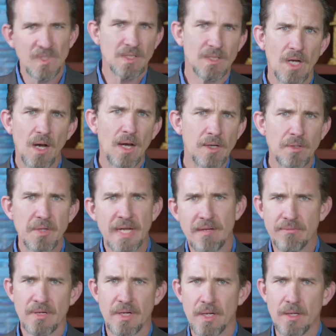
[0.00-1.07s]
God will
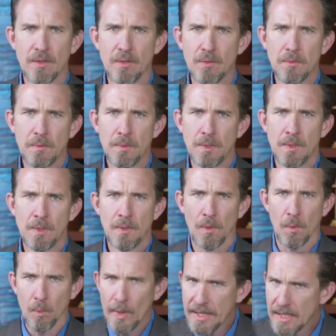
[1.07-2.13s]
never know,
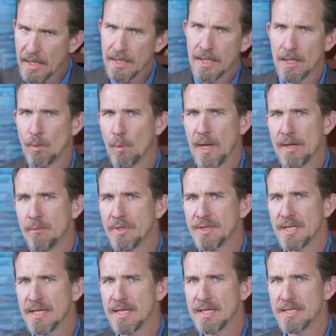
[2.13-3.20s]
or we can get away with
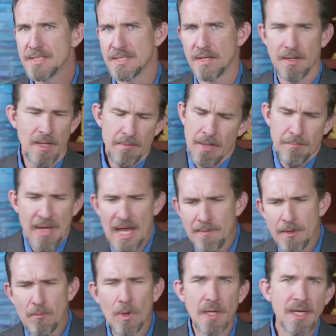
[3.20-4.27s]
this, and
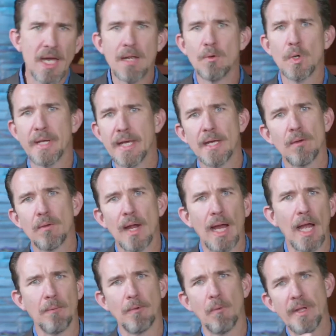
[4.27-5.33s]
maybe one day we'll get it
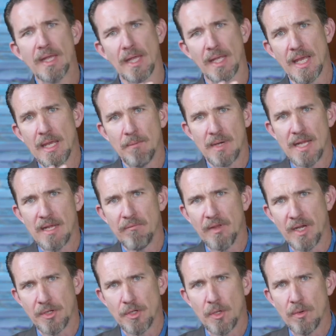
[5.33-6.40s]
right, but we can keep
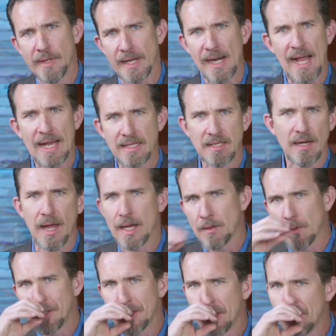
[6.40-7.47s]
living and doing and acting like
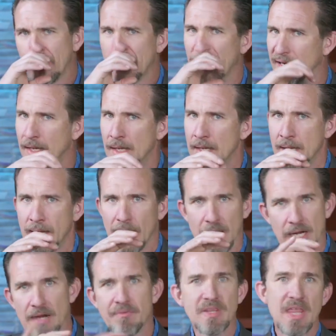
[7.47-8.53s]
we're doing, and
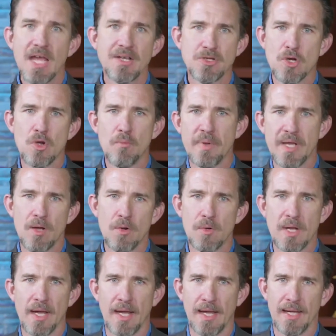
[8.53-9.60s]
everything's going to be
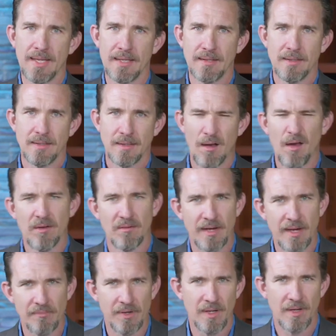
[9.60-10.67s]
okay. God will
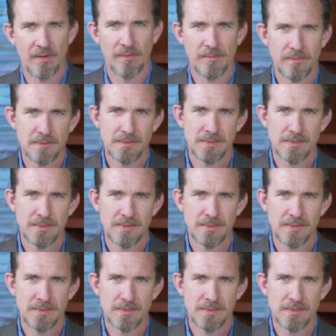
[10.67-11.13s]
never know.